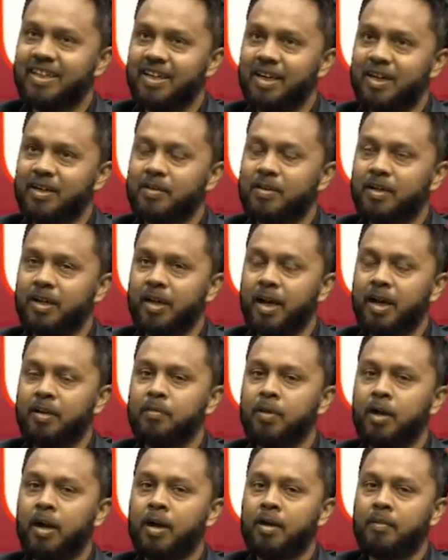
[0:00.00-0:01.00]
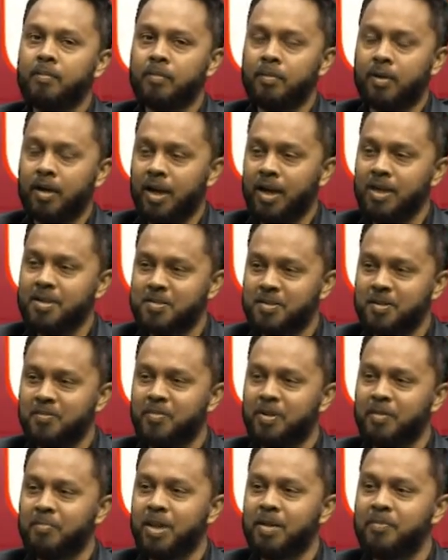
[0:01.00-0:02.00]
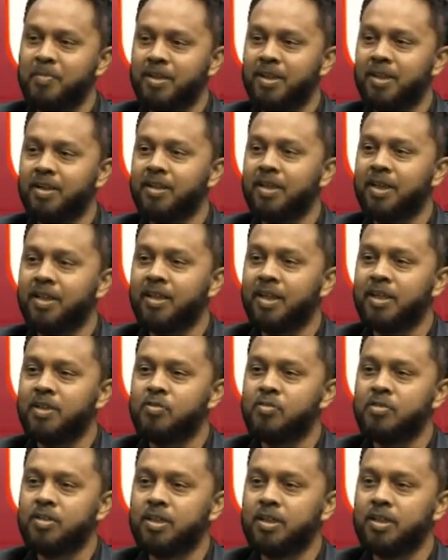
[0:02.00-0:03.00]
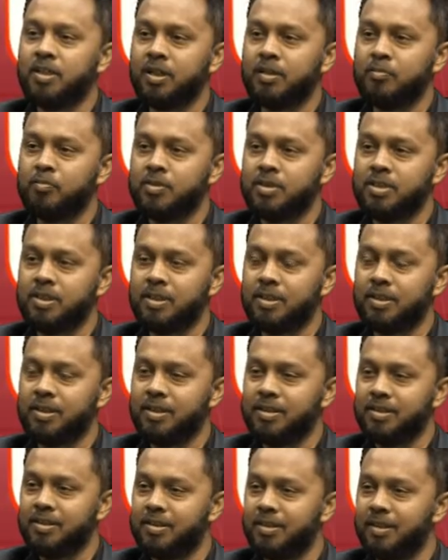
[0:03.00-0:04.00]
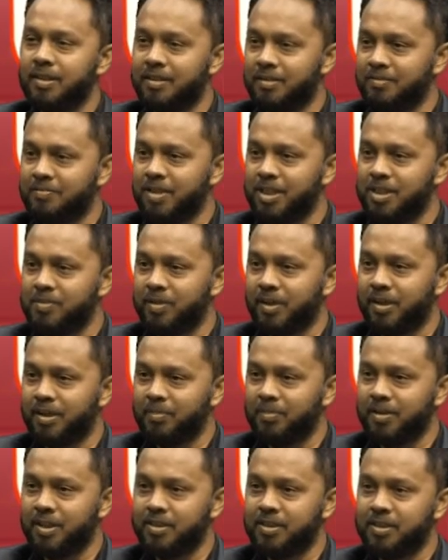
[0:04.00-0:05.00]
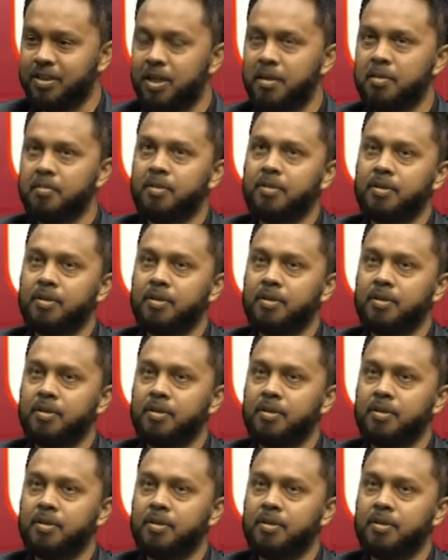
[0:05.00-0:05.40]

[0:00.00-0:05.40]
Okay, I'm, I, I, used to think maybe then they, they, usually uh, we see things in the in the Facebook and other places that